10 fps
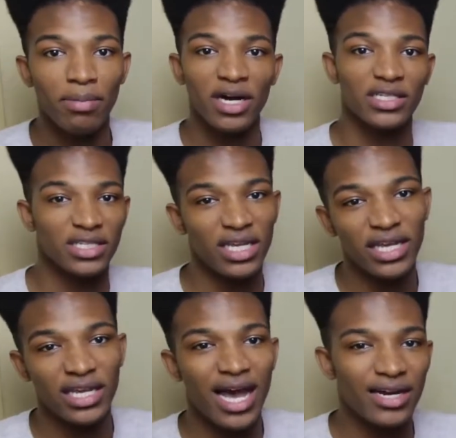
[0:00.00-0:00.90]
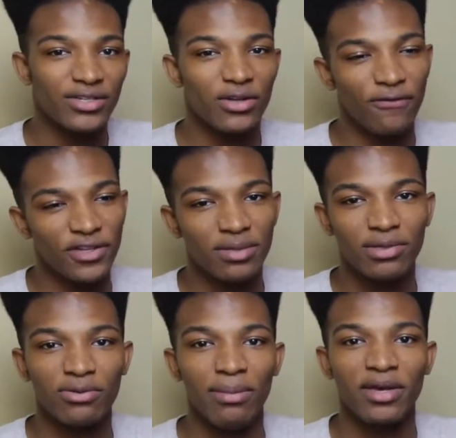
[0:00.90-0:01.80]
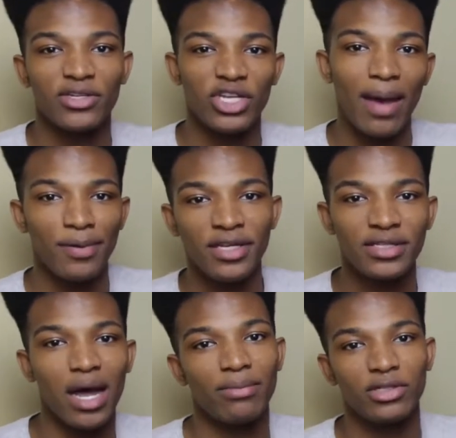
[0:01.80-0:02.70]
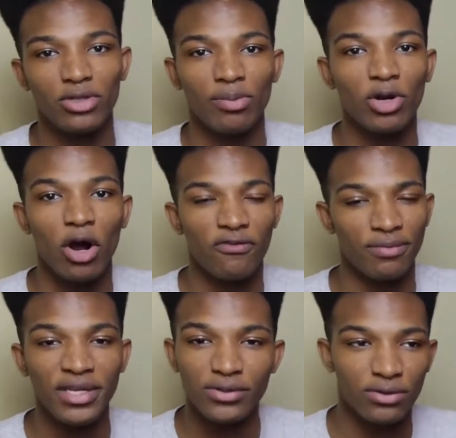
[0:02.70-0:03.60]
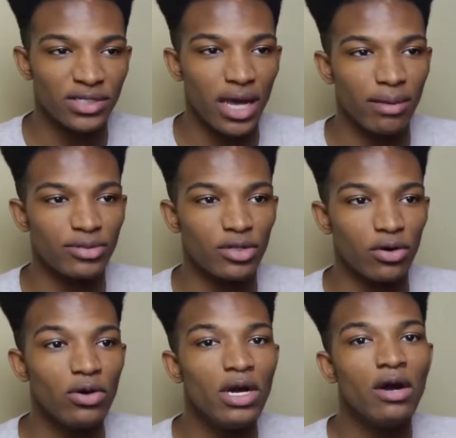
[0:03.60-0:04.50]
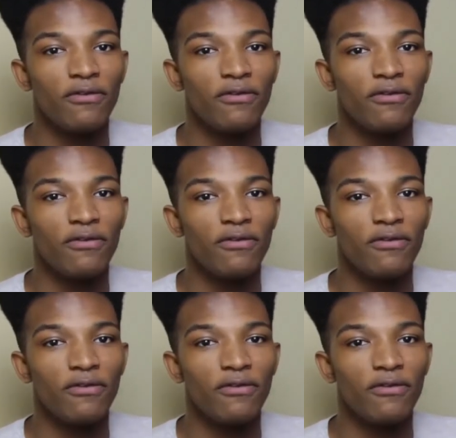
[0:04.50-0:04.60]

but it kind of still fits in between because Japanese time is a little bit off from Eastern time, so